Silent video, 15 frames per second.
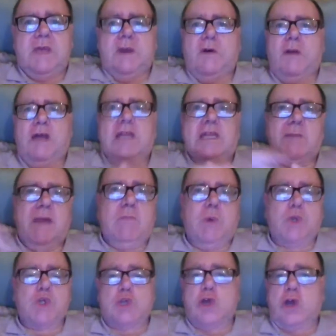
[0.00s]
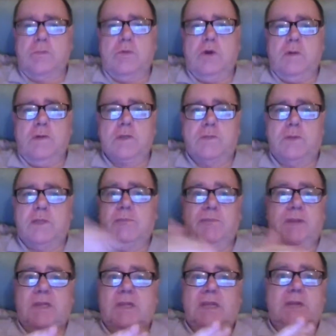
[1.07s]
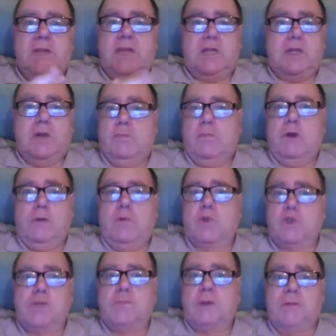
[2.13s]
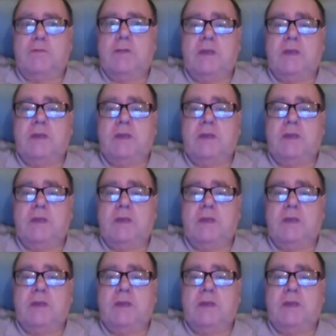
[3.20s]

All right, they might watch a lot of movies, but they don't know much about.